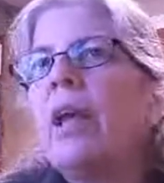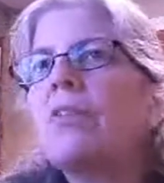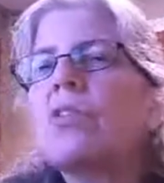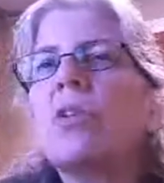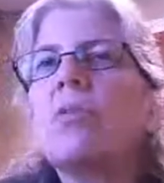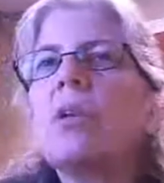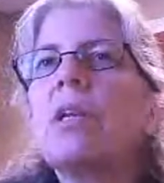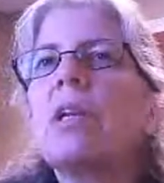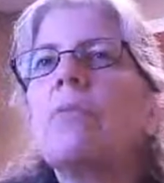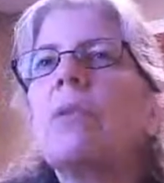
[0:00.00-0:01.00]
and start
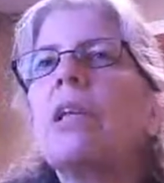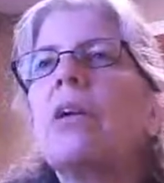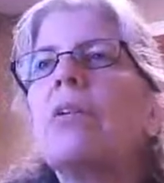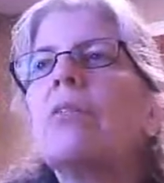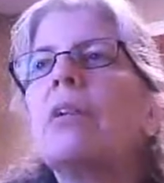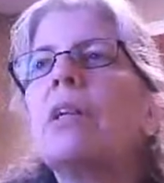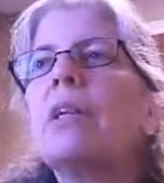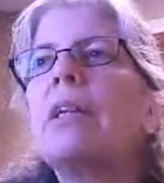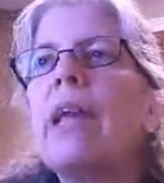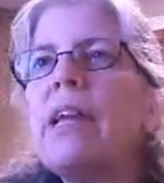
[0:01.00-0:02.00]
reading it, but they aren't
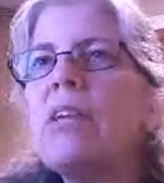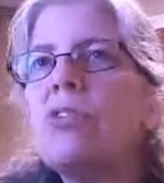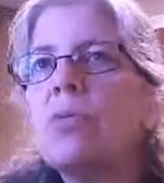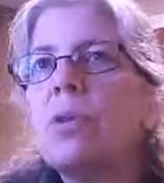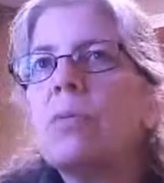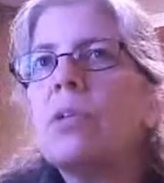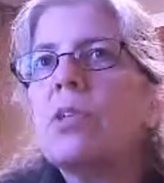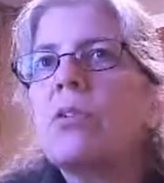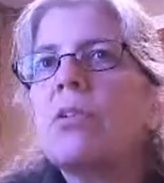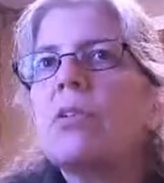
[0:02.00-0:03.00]
engaged with the
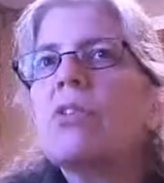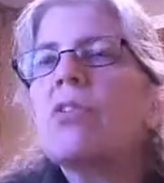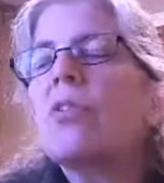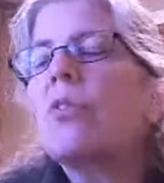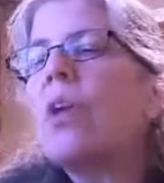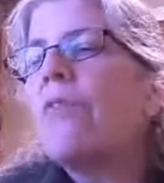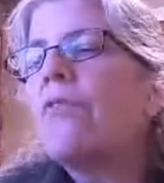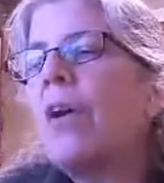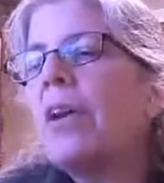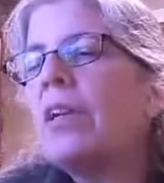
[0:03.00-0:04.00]
material, and so they're
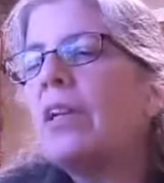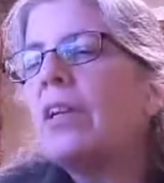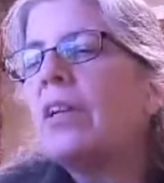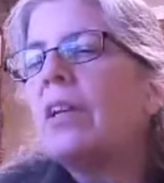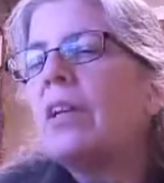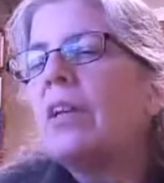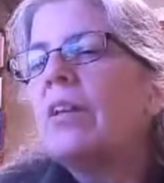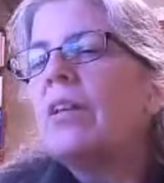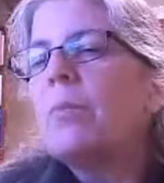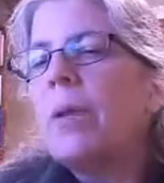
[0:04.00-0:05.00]
not finding
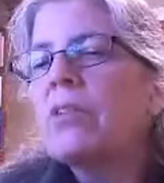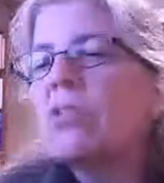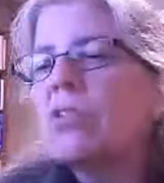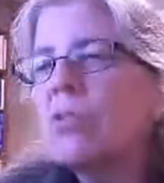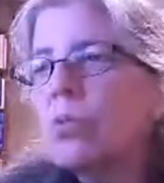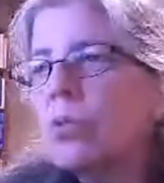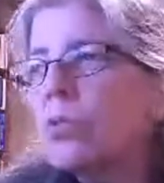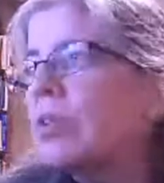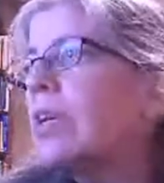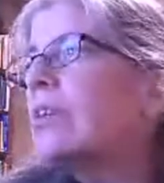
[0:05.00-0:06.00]
the best
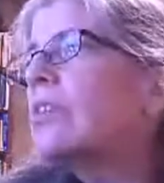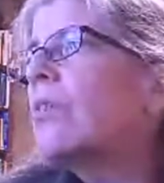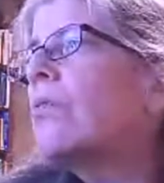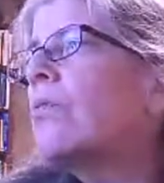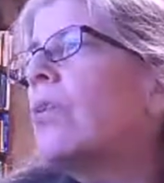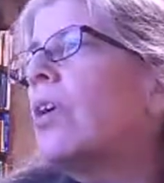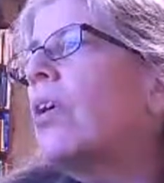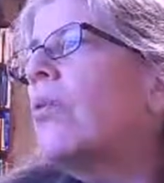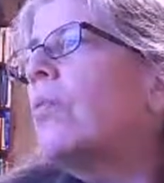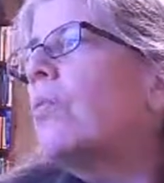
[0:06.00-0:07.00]
sources. And so
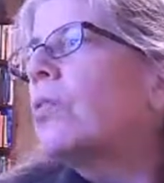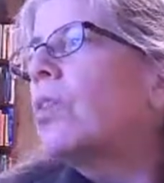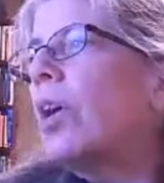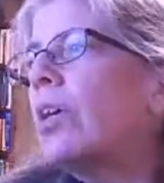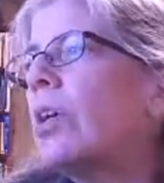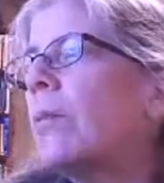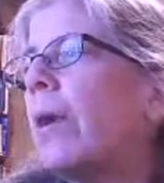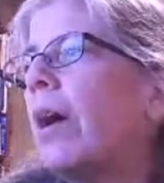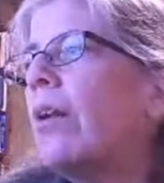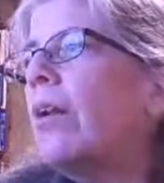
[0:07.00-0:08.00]
when we're talking
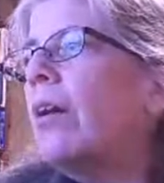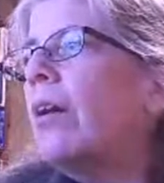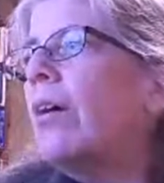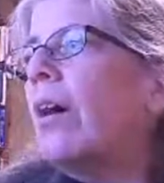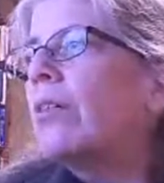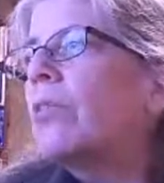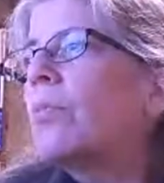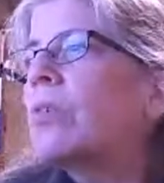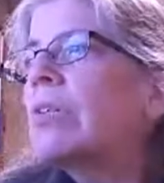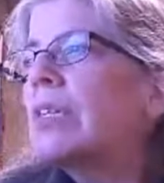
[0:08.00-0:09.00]
about
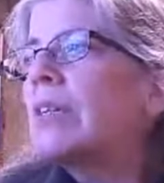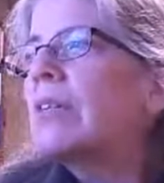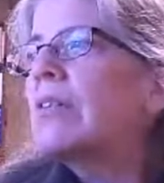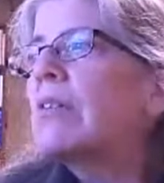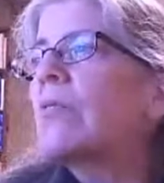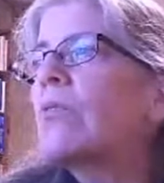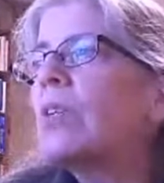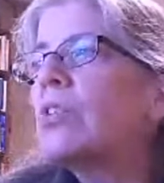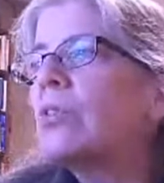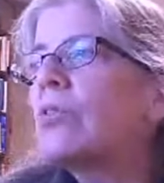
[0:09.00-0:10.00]
October 6th, the
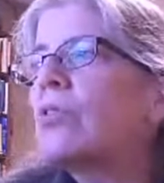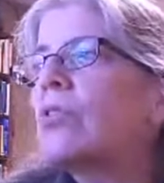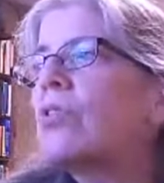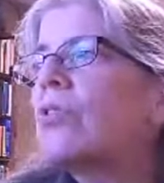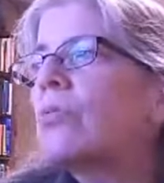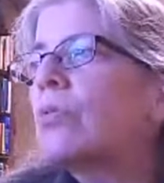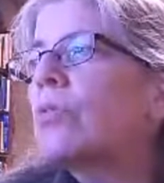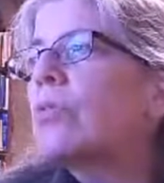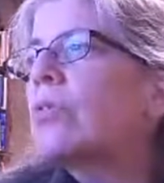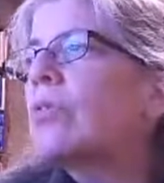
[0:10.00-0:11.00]
research and the
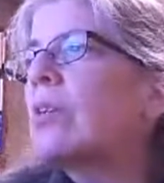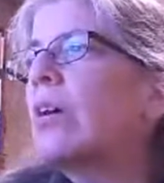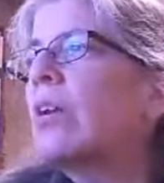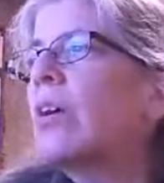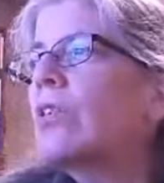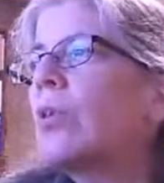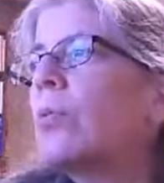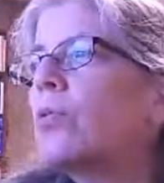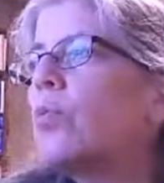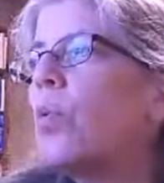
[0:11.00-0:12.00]
sources on
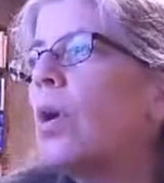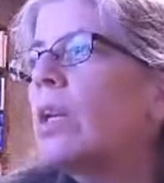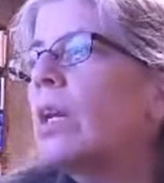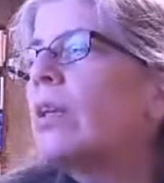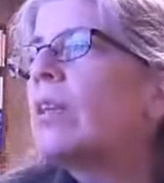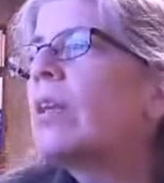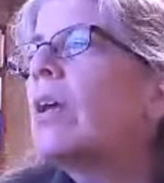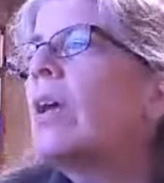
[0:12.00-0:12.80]
October 20th,